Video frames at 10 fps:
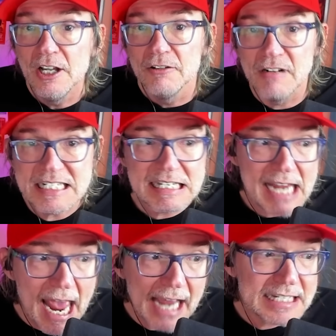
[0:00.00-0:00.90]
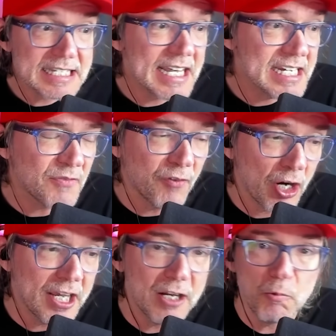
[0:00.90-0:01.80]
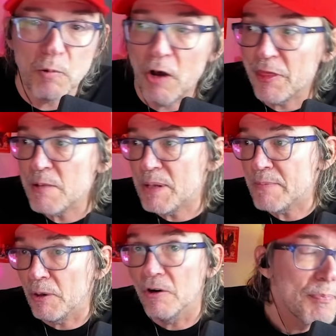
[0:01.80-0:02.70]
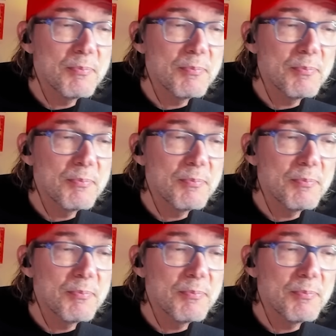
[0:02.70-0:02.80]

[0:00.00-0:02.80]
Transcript: Let's tax these fucking wealthy people,